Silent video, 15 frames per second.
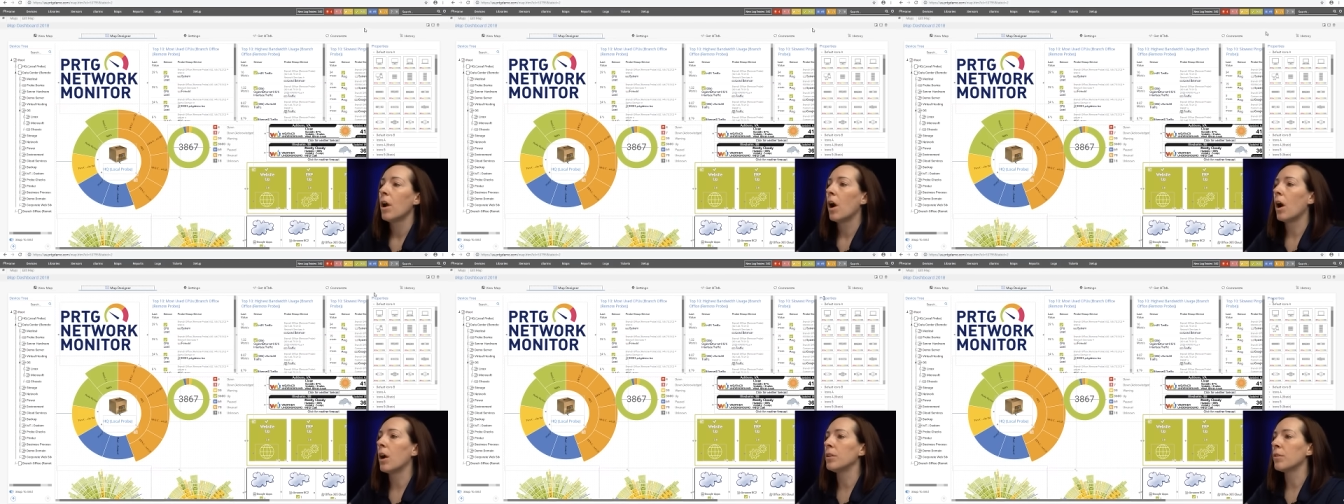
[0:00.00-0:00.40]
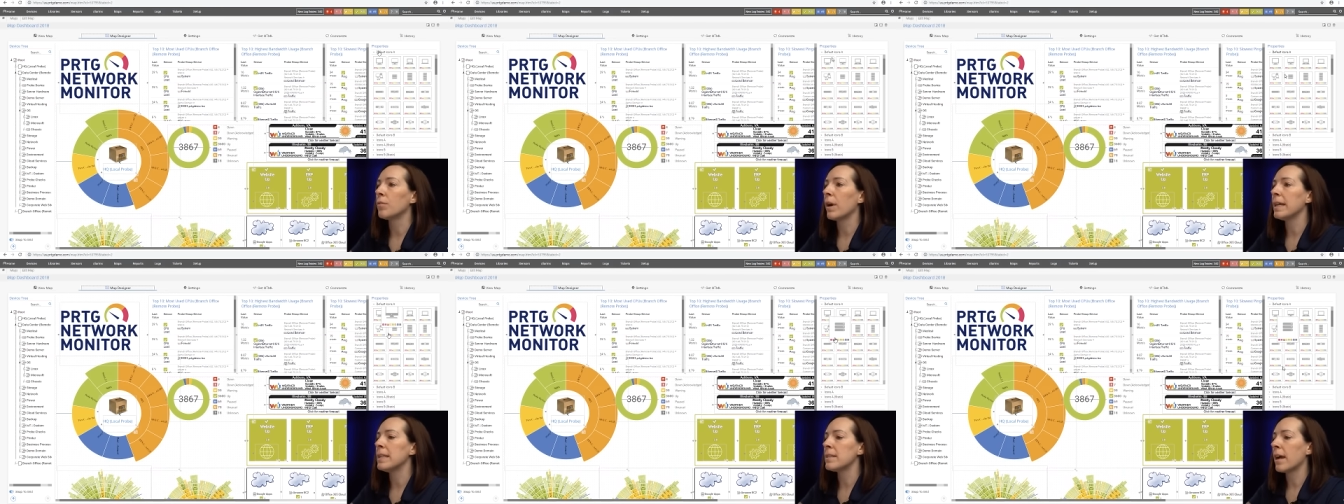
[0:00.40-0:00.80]
On the
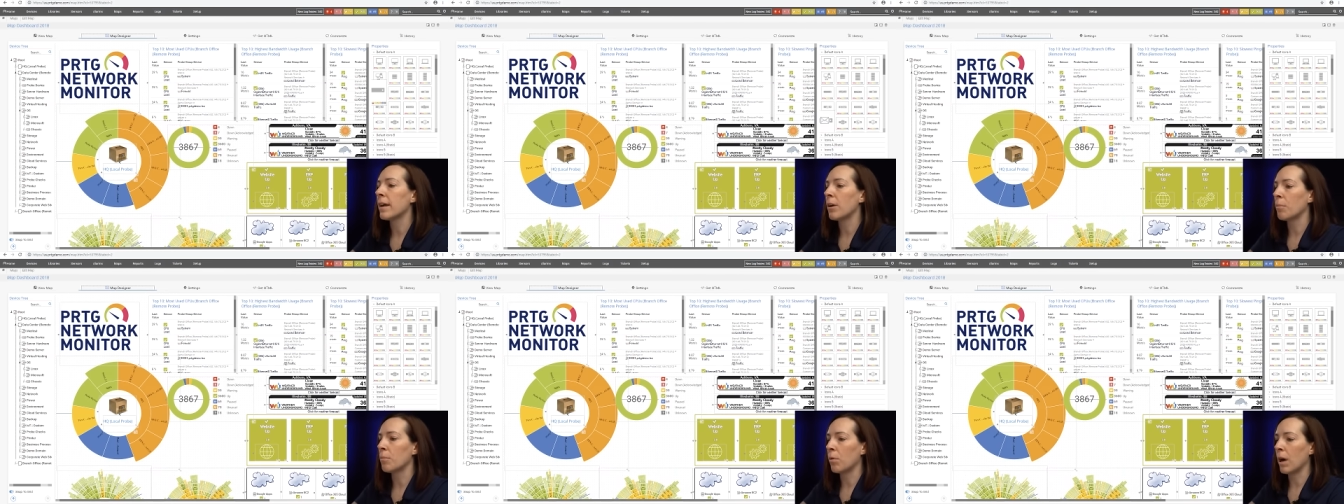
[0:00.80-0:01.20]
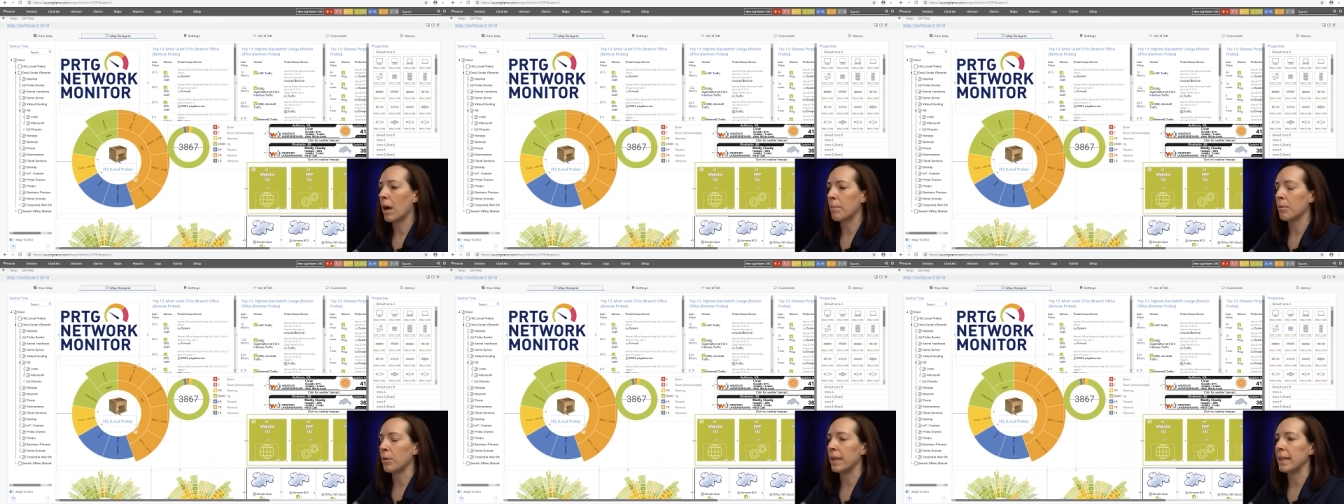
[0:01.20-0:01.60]
right side are
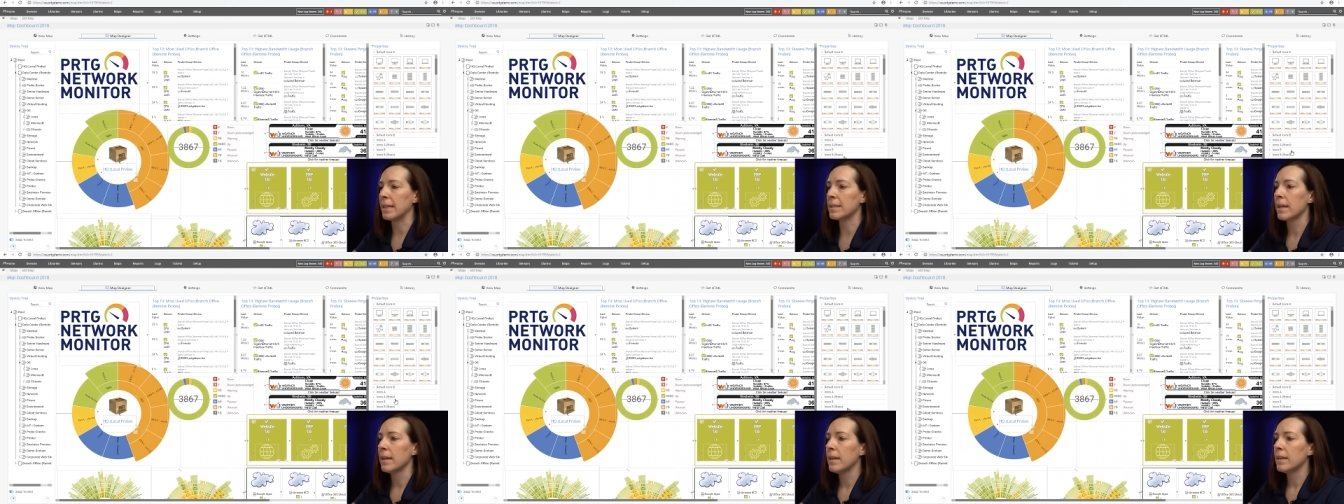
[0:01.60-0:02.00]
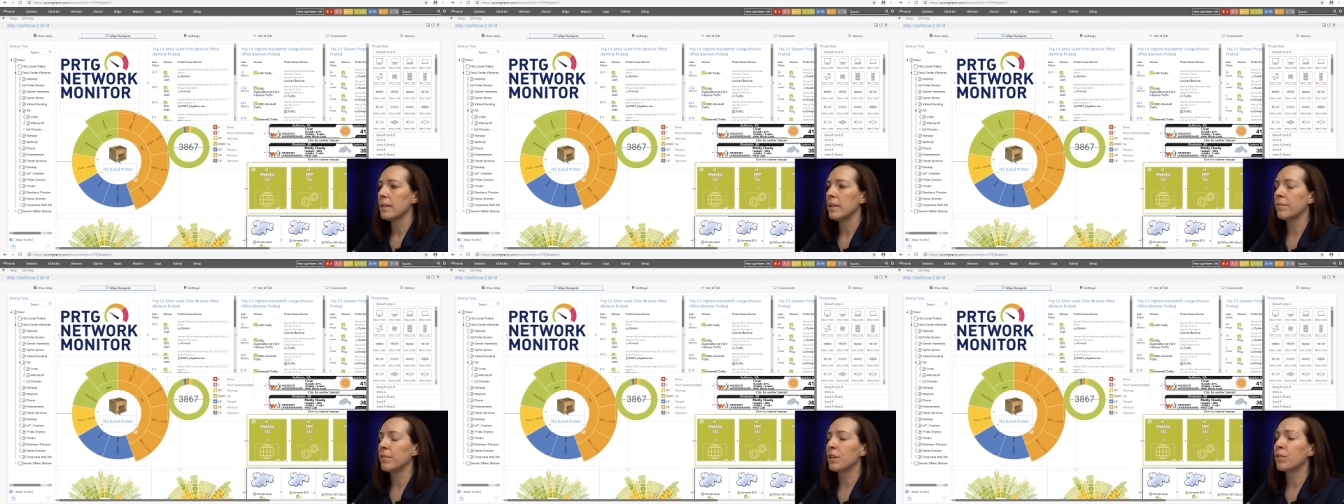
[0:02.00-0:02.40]
properties,
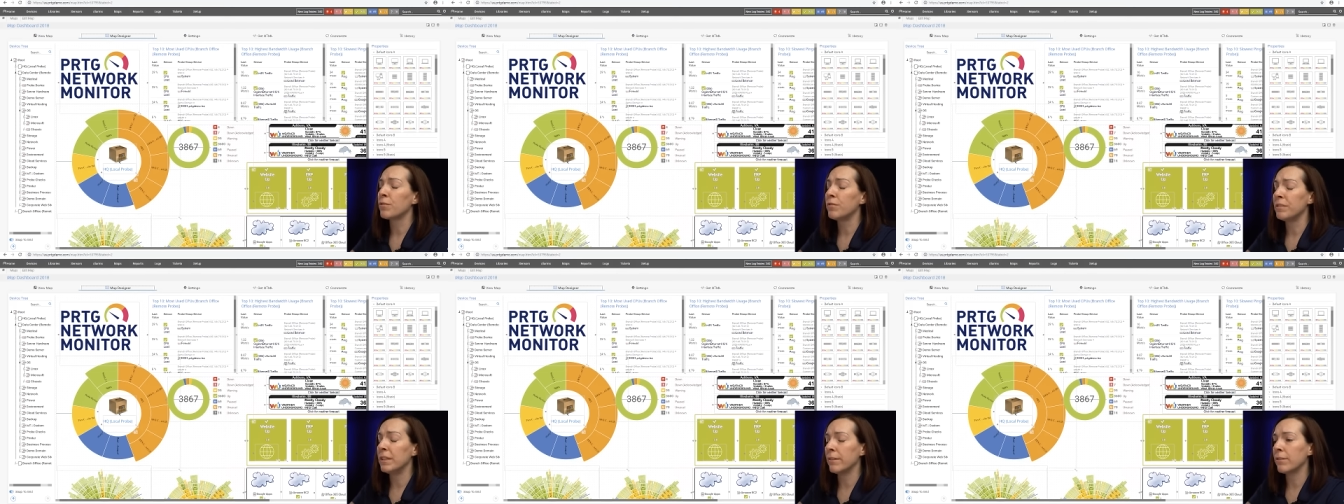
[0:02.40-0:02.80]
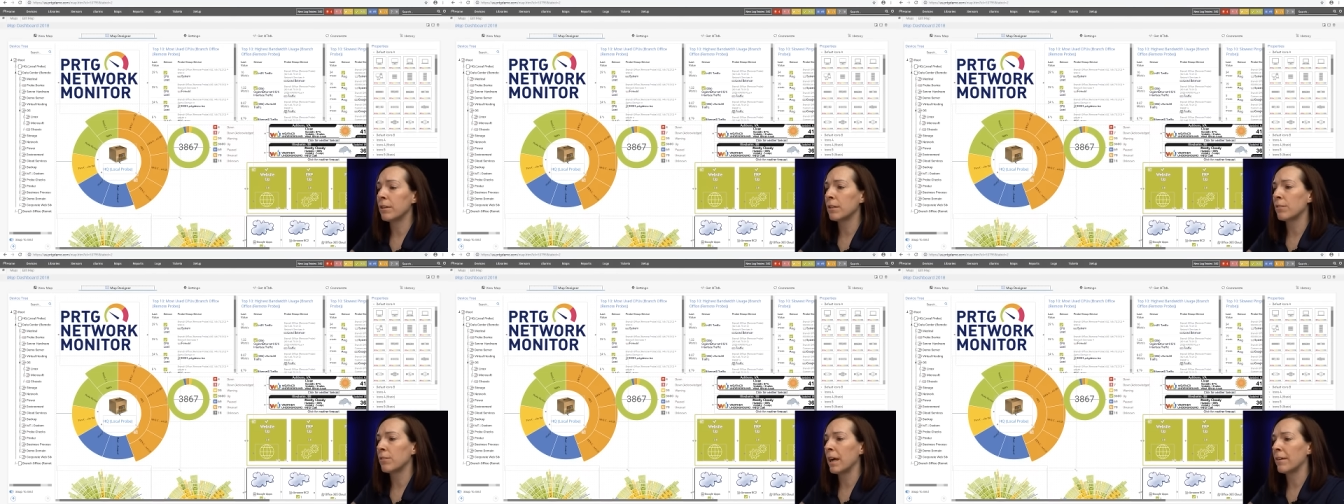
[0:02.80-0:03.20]
different,
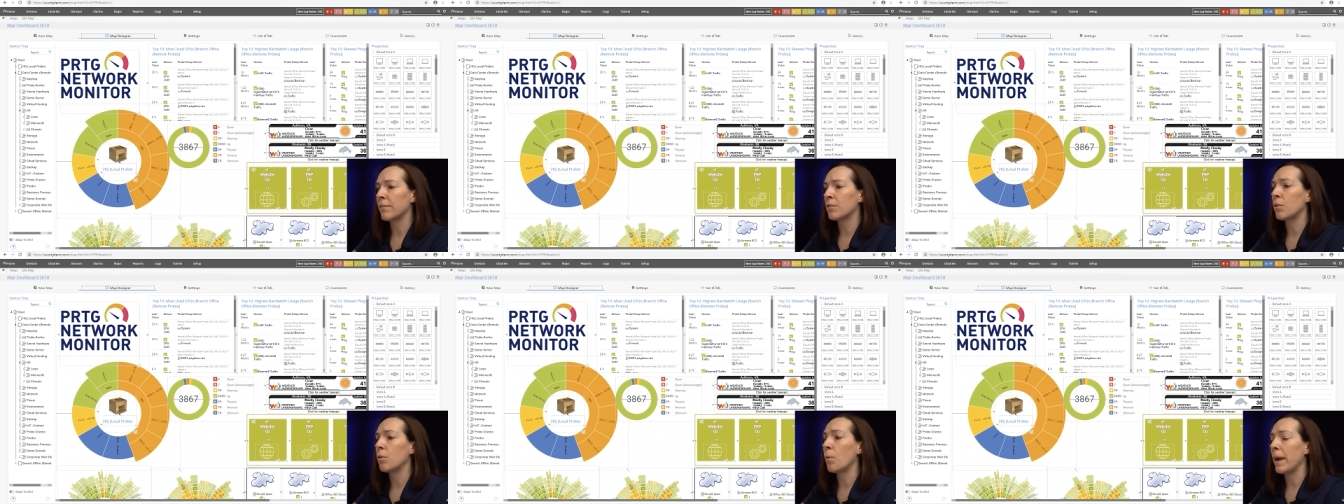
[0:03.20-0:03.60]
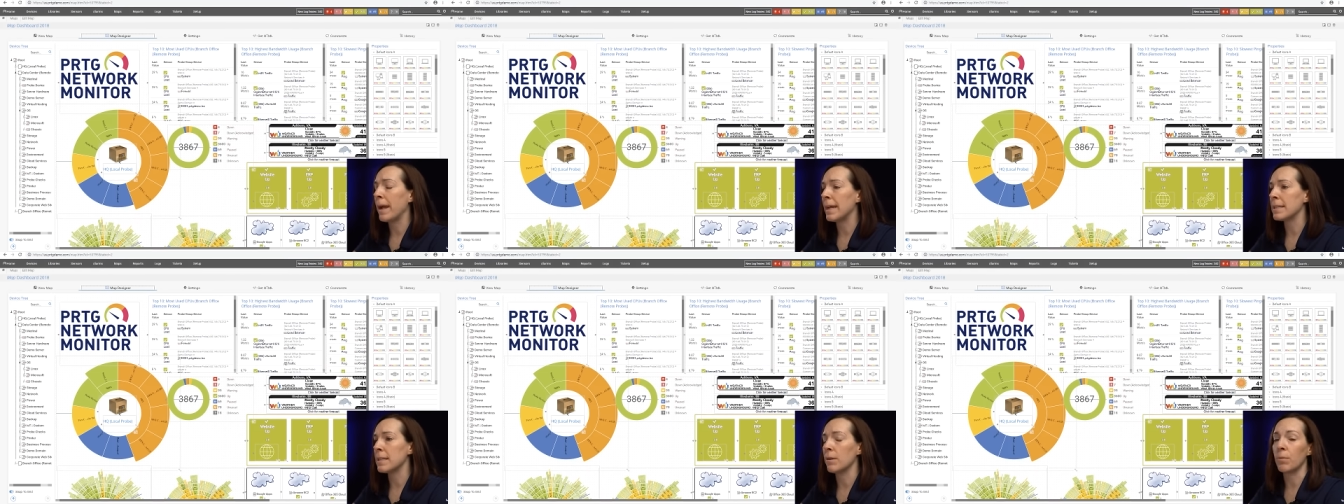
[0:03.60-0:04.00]
different graphical
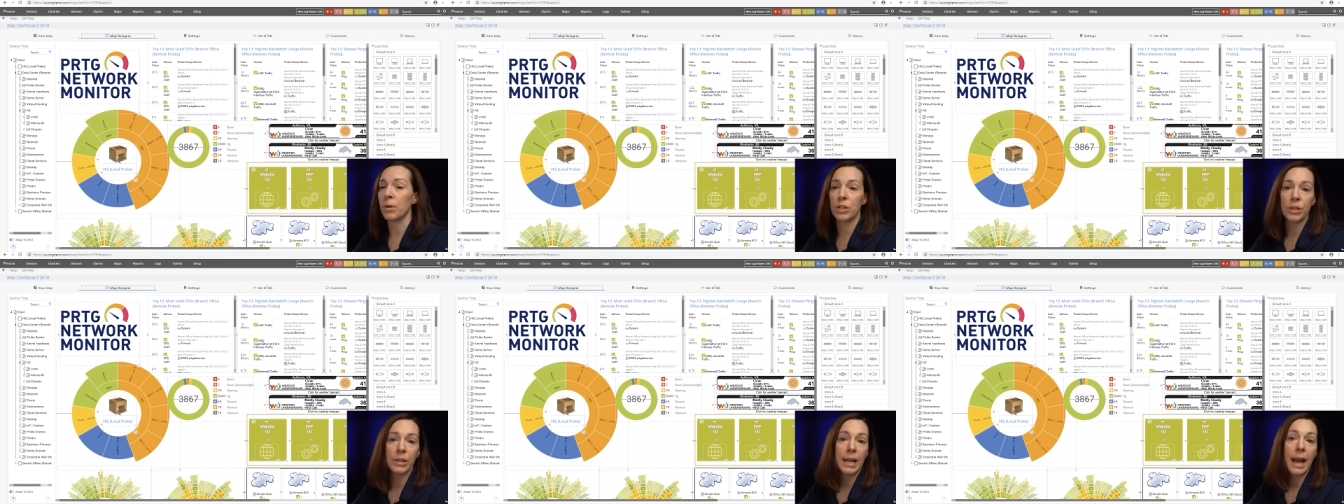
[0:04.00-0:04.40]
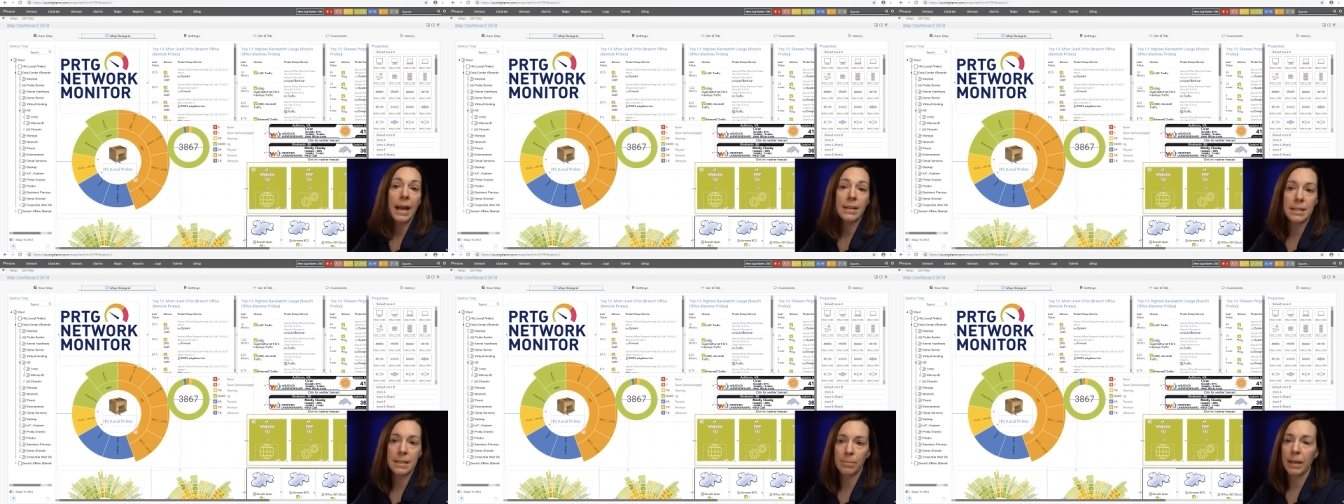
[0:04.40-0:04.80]
ways in which you
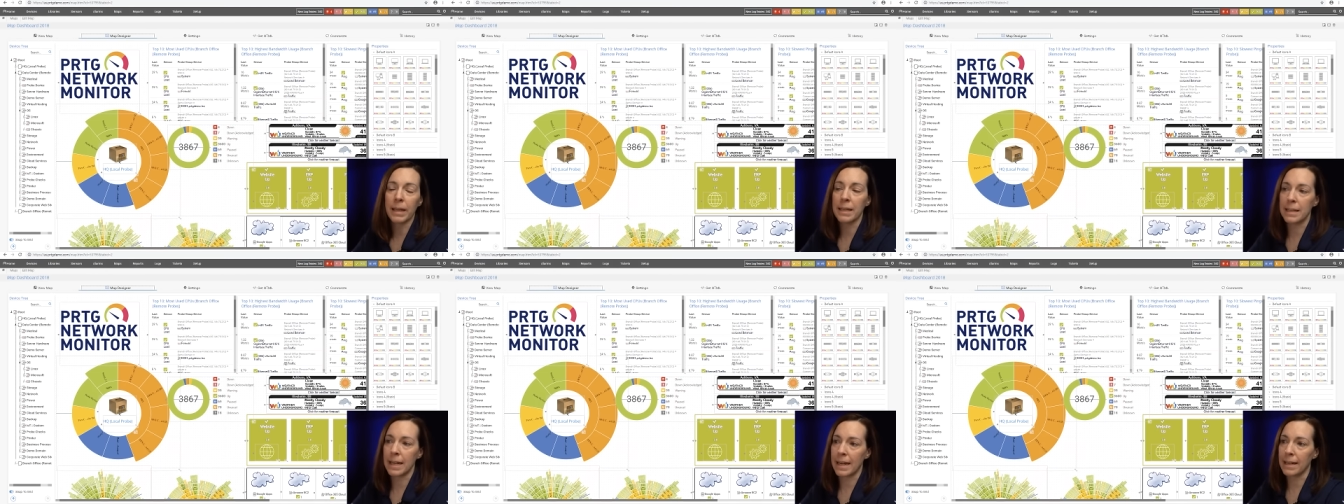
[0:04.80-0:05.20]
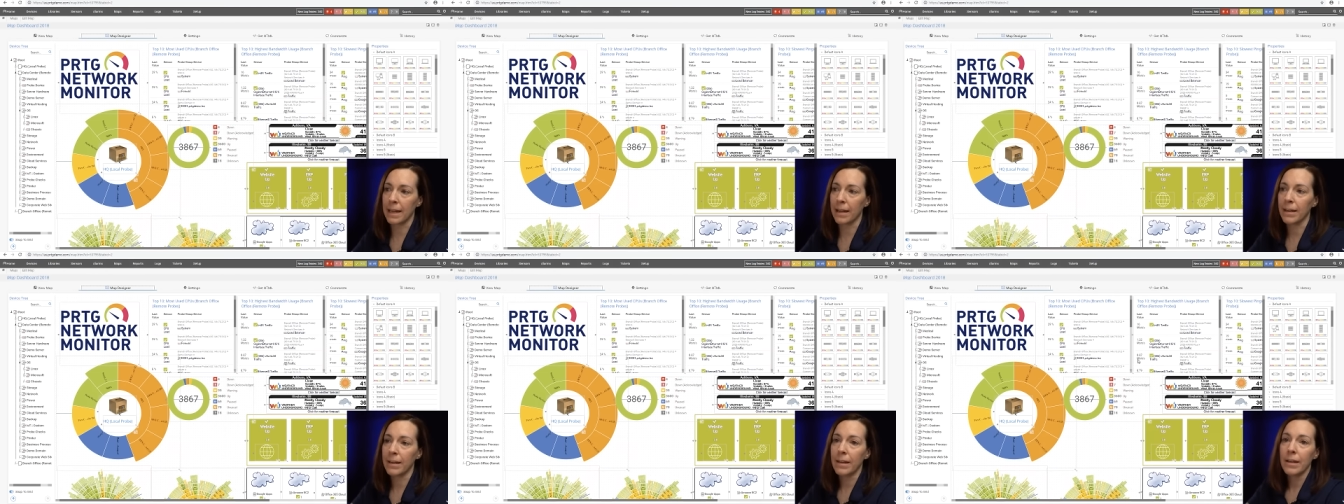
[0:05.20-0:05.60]
can display the data.